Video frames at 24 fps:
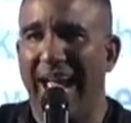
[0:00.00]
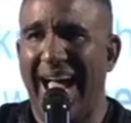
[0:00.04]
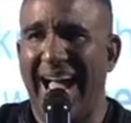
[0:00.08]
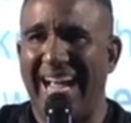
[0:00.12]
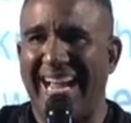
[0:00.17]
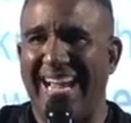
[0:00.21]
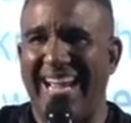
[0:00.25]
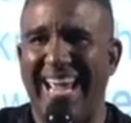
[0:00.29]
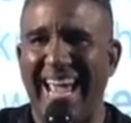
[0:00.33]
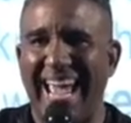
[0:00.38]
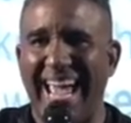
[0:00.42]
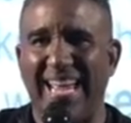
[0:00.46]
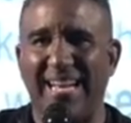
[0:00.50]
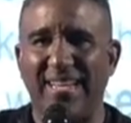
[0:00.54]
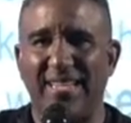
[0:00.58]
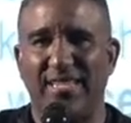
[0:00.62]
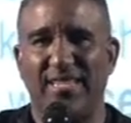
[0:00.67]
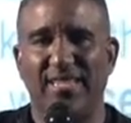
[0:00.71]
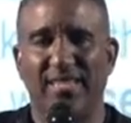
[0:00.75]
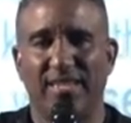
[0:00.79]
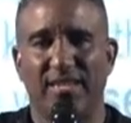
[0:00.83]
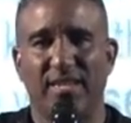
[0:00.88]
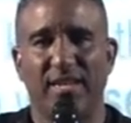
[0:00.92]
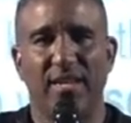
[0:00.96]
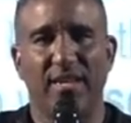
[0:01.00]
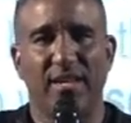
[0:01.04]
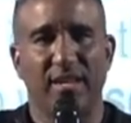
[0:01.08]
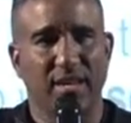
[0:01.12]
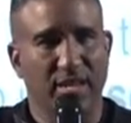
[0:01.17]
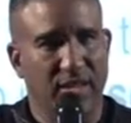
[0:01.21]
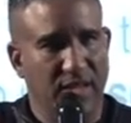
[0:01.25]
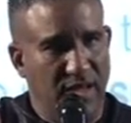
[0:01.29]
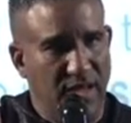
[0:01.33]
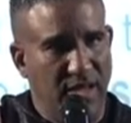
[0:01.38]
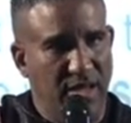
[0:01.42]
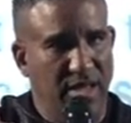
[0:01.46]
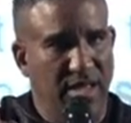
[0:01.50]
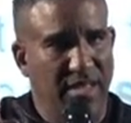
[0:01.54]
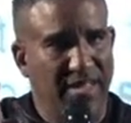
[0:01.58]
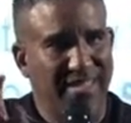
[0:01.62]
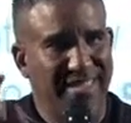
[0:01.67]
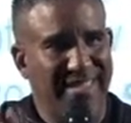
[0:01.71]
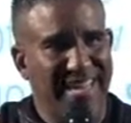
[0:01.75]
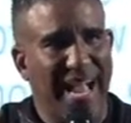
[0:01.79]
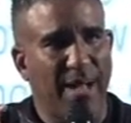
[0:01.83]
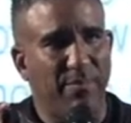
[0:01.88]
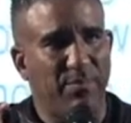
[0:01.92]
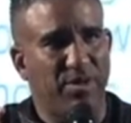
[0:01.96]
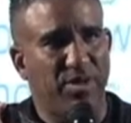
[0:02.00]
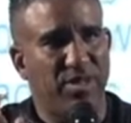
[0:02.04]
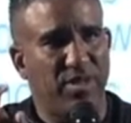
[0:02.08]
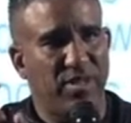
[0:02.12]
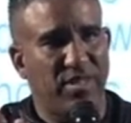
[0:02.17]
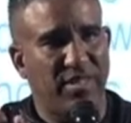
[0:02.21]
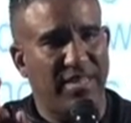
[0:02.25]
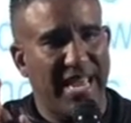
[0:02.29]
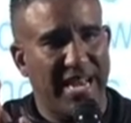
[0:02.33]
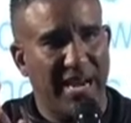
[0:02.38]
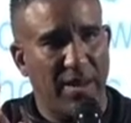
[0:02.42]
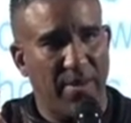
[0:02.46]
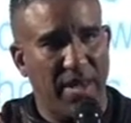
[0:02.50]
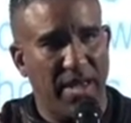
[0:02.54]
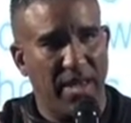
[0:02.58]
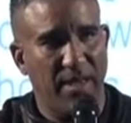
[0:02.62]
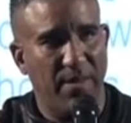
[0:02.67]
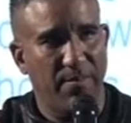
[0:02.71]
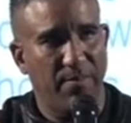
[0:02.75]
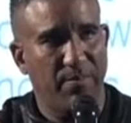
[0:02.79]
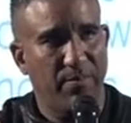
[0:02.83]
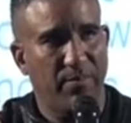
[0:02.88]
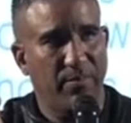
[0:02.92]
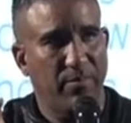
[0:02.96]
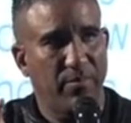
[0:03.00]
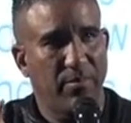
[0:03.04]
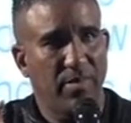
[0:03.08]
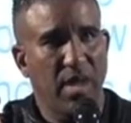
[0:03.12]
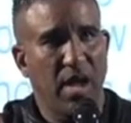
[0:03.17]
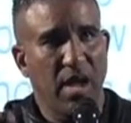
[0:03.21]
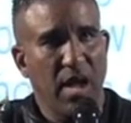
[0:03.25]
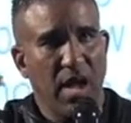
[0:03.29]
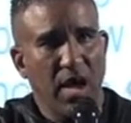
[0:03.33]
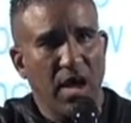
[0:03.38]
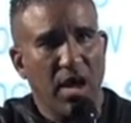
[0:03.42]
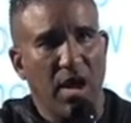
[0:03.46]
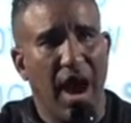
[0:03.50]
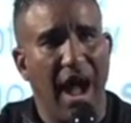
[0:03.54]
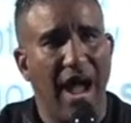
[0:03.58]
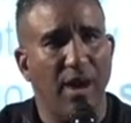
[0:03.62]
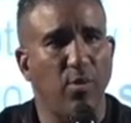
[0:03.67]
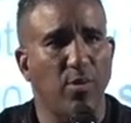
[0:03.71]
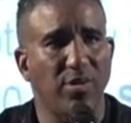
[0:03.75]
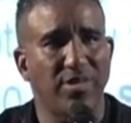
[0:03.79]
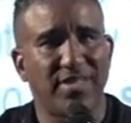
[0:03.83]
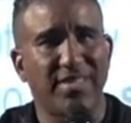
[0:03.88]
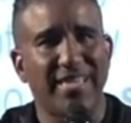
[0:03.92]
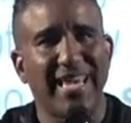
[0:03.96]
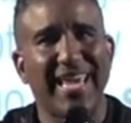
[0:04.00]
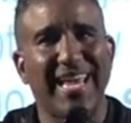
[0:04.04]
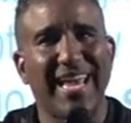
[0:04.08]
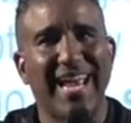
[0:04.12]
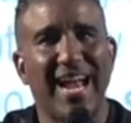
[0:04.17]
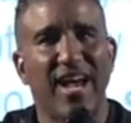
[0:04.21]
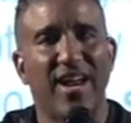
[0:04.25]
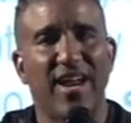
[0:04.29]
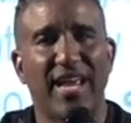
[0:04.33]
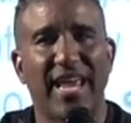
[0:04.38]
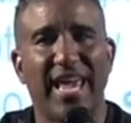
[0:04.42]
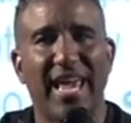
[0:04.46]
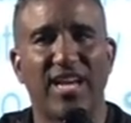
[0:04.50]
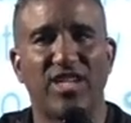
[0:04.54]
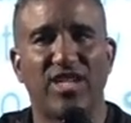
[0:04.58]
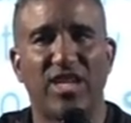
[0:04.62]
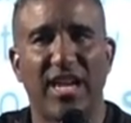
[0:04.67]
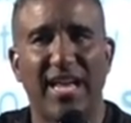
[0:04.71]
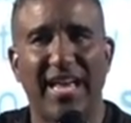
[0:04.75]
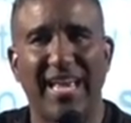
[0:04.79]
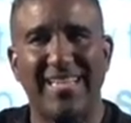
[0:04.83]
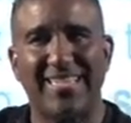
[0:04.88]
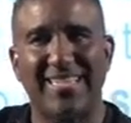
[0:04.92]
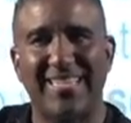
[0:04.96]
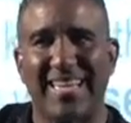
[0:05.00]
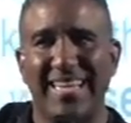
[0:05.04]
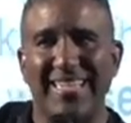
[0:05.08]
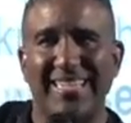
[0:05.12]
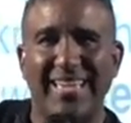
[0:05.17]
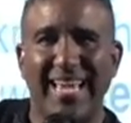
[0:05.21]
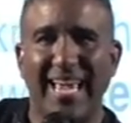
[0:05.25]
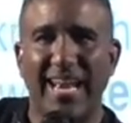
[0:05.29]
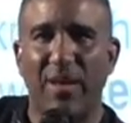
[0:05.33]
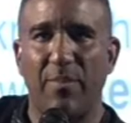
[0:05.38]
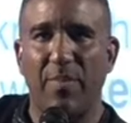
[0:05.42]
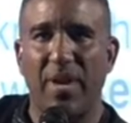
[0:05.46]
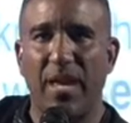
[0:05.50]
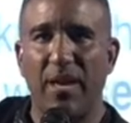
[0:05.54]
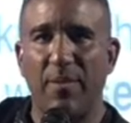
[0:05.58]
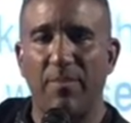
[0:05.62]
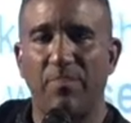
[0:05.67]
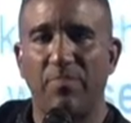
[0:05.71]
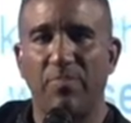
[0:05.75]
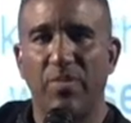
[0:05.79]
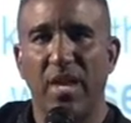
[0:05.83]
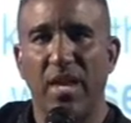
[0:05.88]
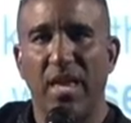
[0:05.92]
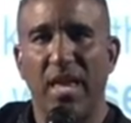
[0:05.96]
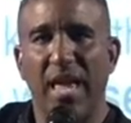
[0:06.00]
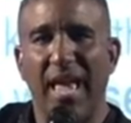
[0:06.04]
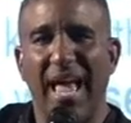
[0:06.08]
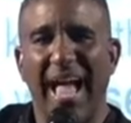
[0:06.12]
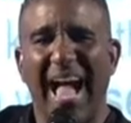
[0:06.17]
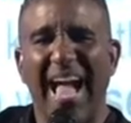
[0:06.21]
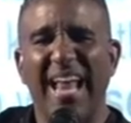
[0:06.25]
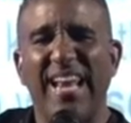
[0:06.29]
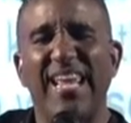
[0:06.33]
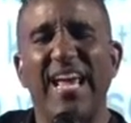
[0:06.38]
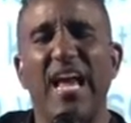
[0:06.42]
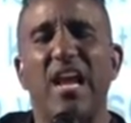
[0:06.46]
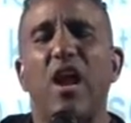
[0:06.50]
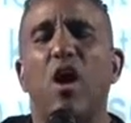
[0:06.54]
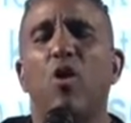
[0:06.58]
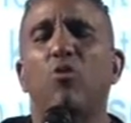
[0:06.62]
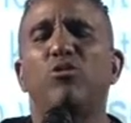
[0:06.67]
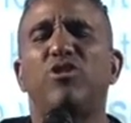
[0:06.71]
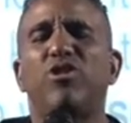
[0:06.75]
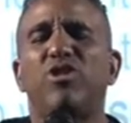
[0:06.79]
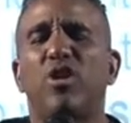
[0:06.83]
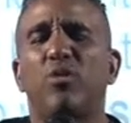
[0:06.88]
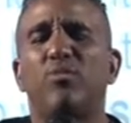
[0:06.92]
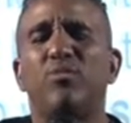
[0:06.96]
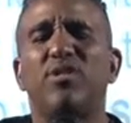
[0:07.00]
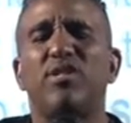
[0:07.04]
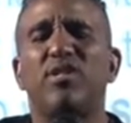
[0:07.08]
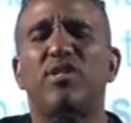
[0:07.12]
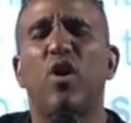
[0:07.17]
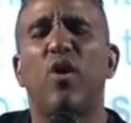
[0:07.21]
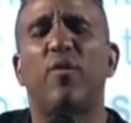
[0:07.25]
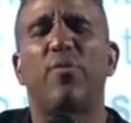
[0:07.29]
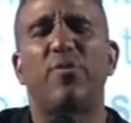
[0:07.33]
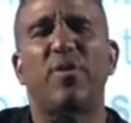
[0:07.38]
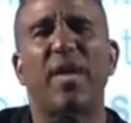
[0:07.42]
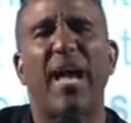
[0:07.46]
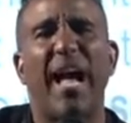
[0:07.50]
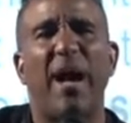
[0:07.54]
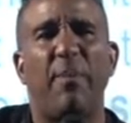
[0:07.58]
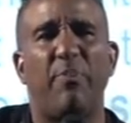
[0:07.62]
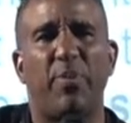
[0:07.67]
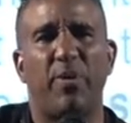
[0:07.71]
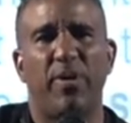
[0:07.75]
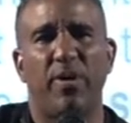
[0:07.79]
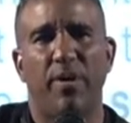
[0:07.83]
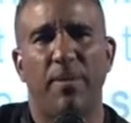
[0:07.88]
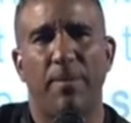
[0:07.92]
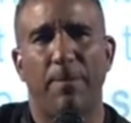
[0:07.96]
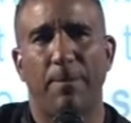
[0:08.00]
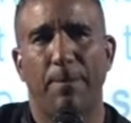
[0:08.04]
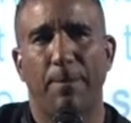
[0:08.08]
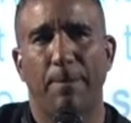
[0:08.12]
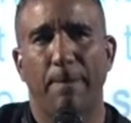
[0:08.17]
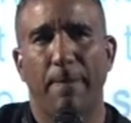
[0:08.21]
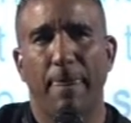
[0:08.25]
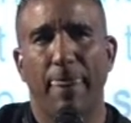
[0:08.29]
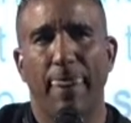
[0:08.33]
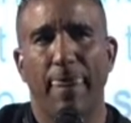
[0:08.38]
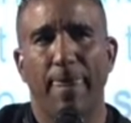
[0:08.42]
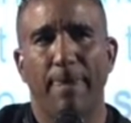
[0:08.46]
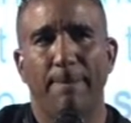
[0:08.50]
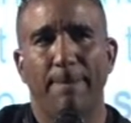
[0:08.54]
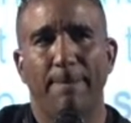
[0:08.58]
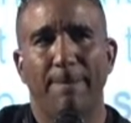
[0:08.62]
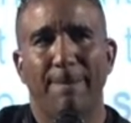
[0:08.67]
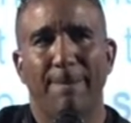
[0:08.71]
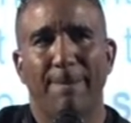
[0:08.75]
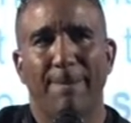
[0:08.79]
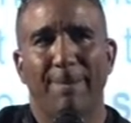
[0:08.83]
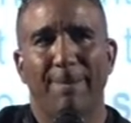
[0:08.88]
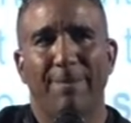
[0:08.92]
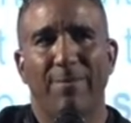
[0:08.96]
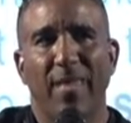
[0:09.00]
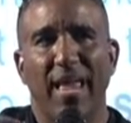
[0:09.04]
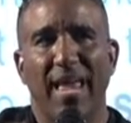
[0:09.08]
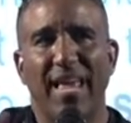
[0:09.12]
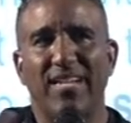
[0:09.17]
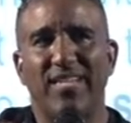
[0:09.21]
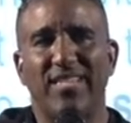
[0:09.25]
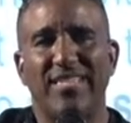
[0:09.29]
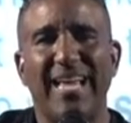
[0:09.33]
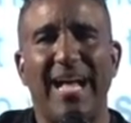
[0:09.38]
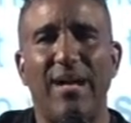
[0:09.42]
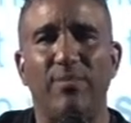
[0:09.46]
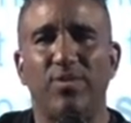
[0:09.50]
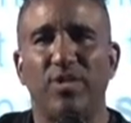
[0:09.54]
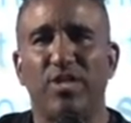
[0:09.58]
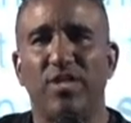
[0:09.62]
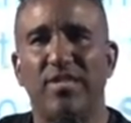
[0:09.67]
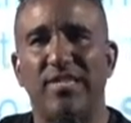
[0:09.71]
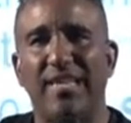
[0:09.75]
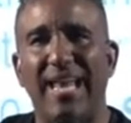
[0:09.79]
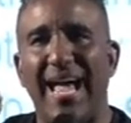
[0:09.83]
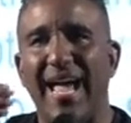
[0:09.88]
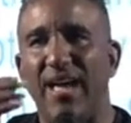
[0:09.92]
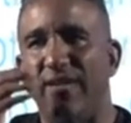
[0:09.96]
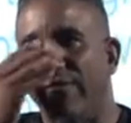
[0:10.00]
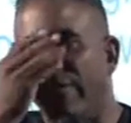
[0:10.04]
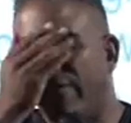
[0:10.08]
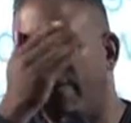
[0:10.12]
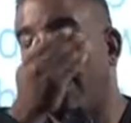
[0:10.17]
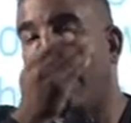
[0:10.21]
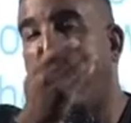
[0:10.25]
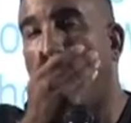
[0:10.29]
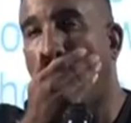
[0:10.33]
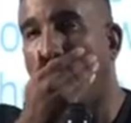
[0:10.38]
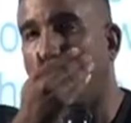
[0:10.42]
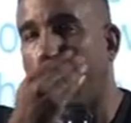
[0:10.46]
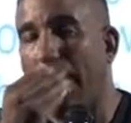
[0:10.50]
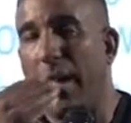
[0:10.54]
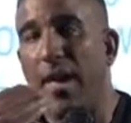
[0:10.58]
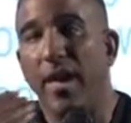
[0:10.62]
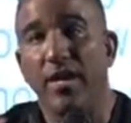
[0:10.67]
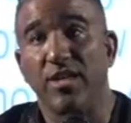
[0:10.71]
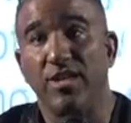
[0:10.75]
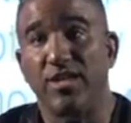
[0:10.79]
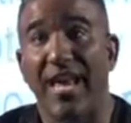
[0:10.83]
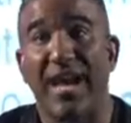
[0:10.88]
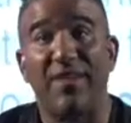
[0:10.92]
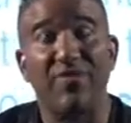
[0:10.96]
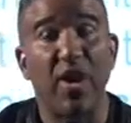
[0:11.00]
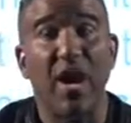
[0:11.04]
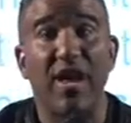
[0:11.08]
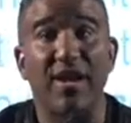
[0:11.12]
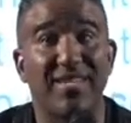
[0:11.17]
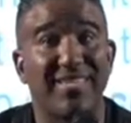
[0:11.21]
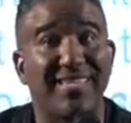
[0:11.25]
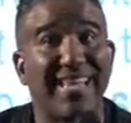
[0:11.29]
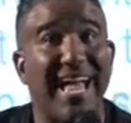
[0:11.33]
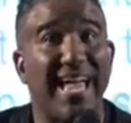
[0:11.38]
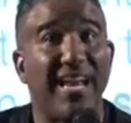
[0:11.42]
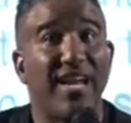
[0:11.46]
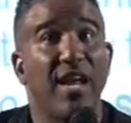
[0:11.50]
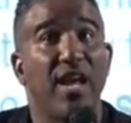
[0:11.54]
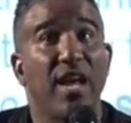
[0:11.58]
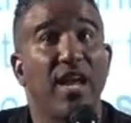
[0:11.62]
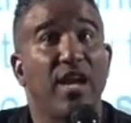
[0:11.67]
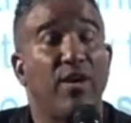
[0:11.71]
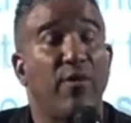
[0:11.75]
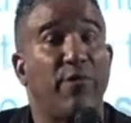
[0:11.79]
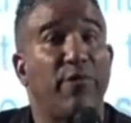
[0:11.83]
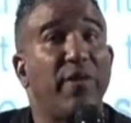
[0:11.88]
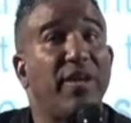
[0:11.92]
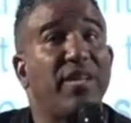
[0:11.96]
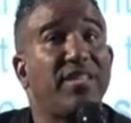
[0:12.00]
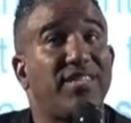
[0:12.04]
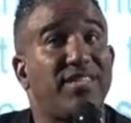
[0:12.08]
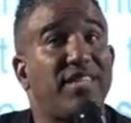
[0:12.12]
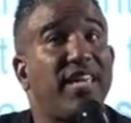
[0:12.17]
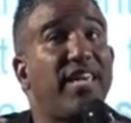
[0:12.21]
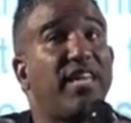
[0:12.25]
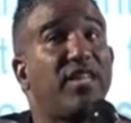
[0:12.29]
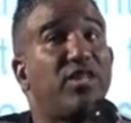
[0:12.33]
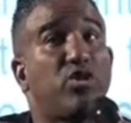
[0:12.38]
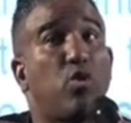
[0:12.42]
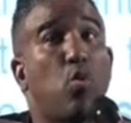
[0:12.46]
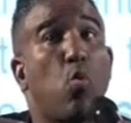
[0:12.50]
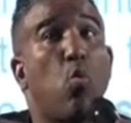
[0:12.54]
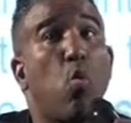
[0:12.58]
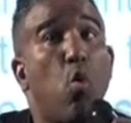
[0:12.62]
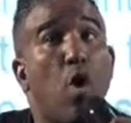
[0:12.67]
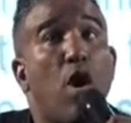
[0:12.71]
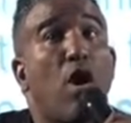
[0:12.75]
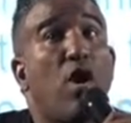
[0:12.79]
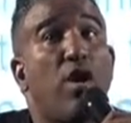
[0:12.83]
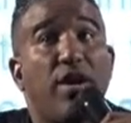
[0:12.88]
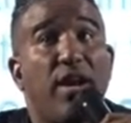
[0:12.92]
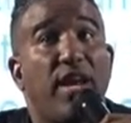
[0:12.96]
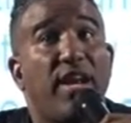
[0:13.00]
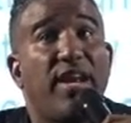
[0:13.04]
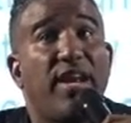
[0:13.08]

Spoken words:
against Samson's enemy. God was seeking an occasion against his enemy, and he allowed some stuff to happen in Samson's life. So you have to understand, the Philistines were